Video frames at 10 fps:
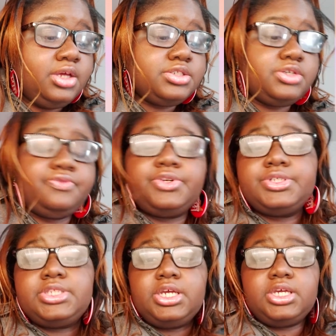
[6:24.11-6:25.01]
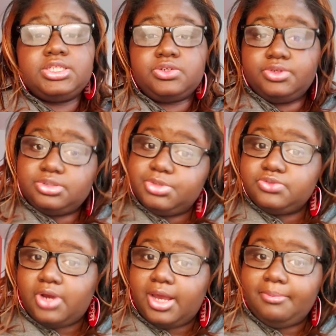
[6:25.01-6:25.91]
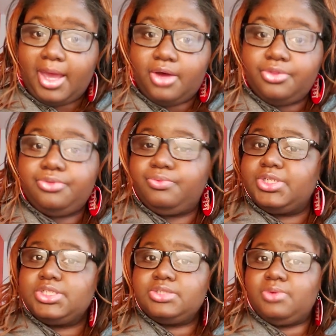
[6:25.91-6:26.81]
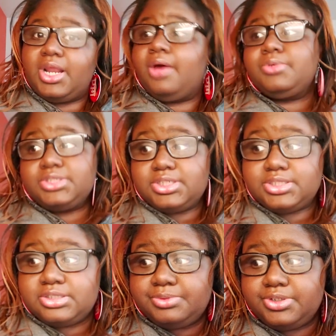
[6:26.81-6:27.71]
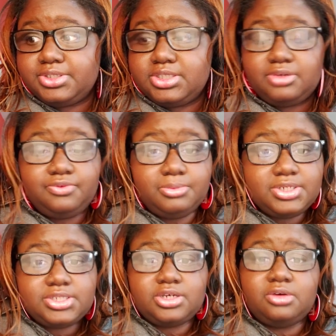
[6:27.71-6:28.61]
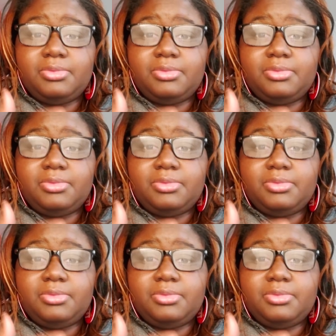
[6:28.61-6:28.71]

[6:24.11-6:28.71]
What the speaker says: So first thing is going to be dry mouth, which is what I was just experiencing a few minutes ago.